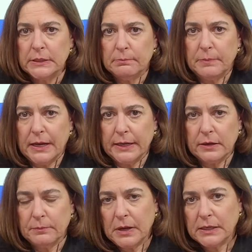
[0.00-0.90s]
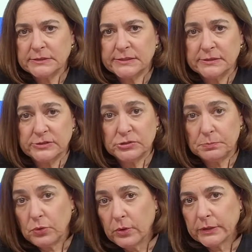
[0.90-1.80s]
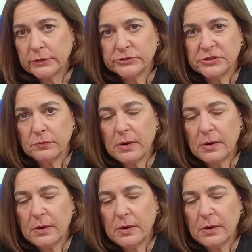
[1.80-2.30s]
by Hamas's supporters and